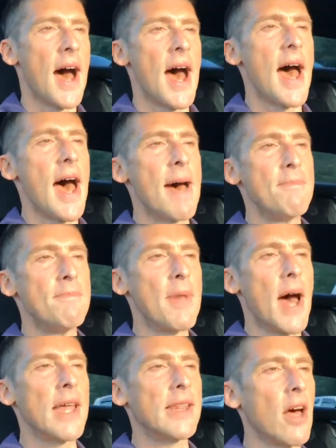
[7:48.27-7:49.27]

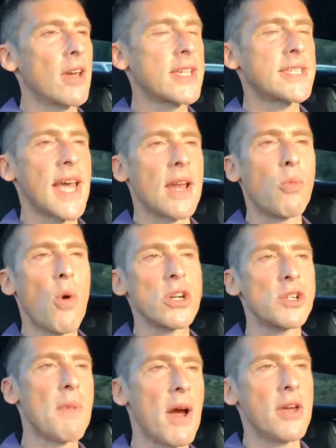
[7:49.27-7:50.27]
and like I said,
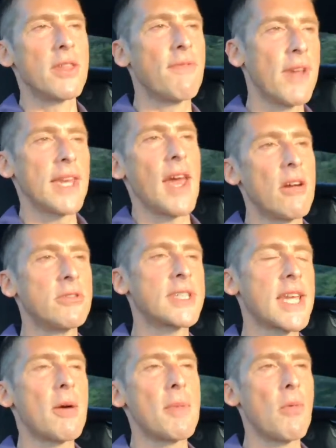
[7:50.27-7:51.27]
watch my other
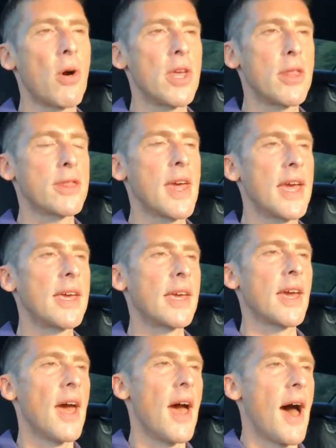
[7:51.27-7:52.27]
videos, tell me what you think.
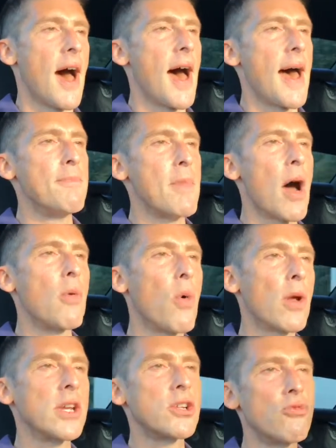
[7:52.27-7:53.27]
I
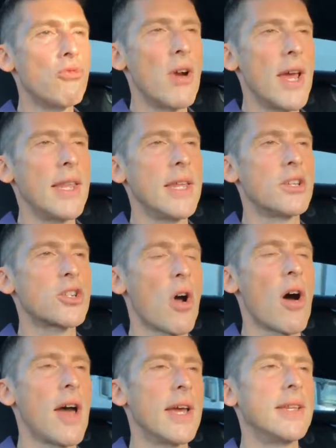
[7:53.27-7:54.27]
want to really
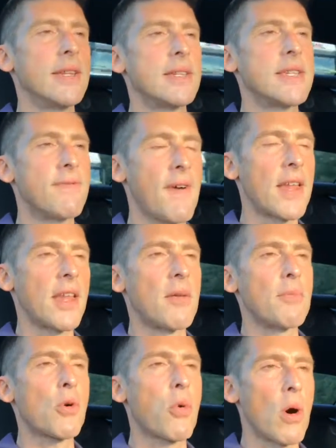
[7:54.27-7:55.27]
try and
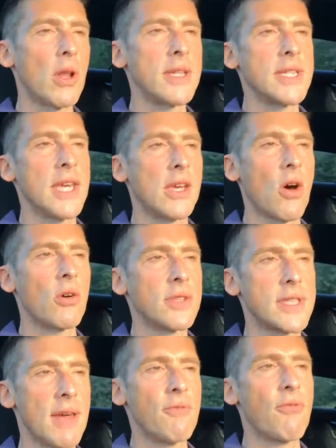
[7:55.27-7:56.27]
develop quality
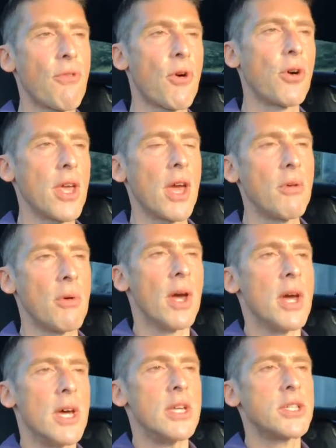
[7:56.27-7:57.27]
content for you.
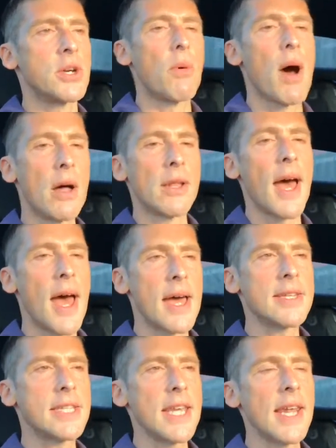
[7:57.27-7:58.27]
So
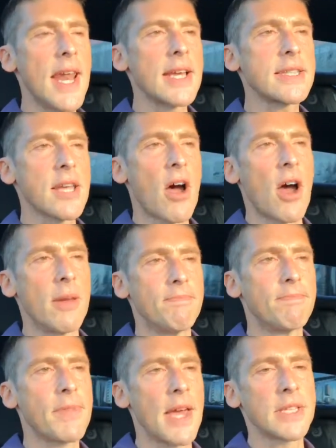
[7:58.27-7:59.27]
I'll see you next
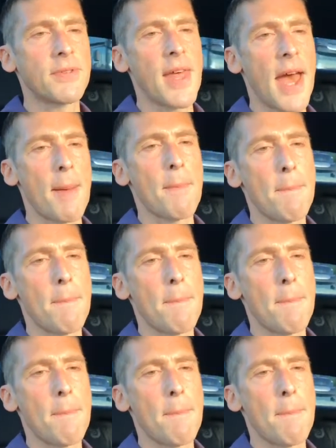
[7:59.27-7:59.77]
time. Thanks for that.